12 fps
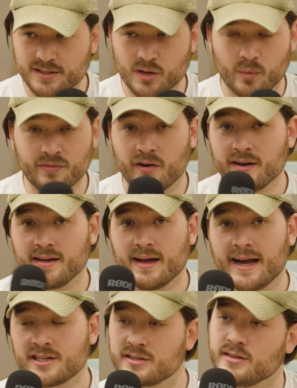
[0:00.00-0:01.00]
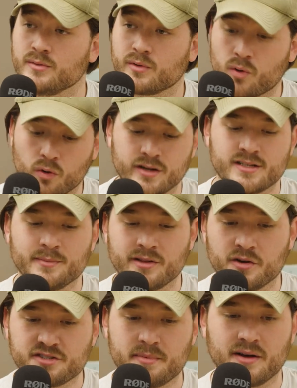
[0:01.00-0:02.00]
so we've already actually recorded some of
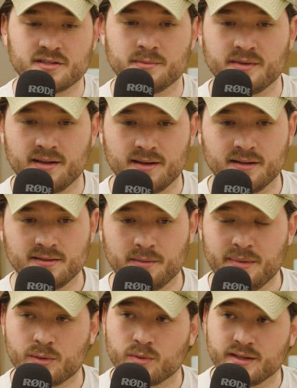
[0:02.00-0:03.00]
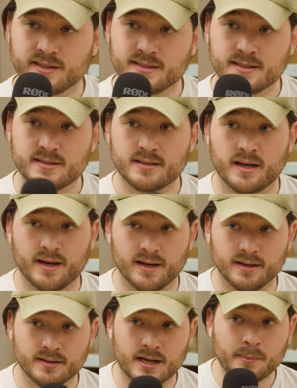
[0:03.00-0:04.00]
those about some of the big releases
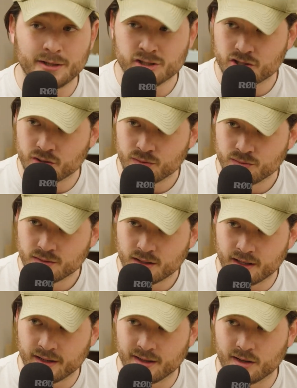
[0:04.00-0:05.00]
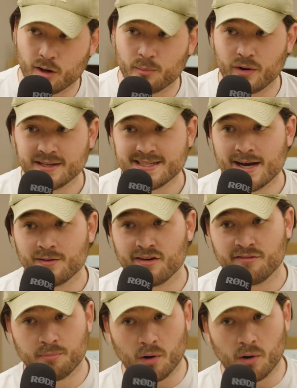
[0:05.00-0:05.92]
coming soon. Our breakdown of